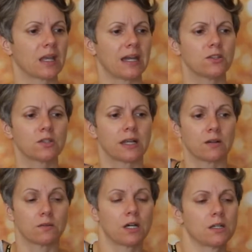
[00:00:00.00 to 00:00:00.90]
I do
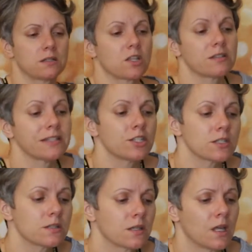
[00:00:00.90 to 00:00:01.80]
like
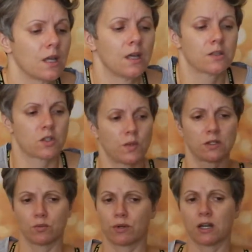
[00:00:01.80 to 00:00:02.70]
sausages, so we
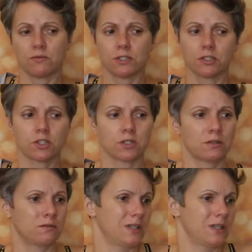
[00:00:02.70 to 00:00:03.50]
can do bratwurst.